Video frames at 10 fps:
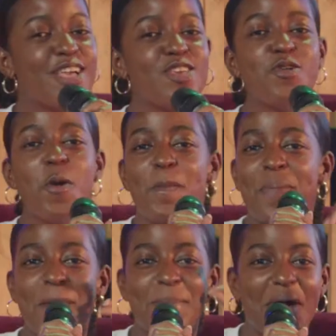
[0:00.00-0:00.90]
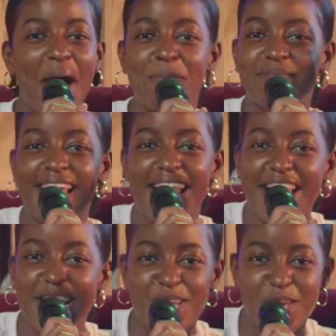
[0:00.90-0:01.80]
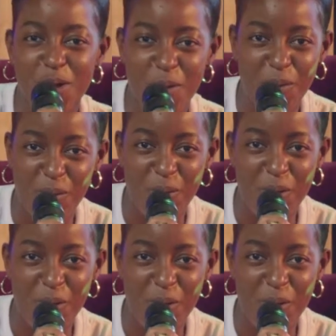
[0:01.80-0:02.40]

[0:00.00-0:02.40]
You people, I'm telling you,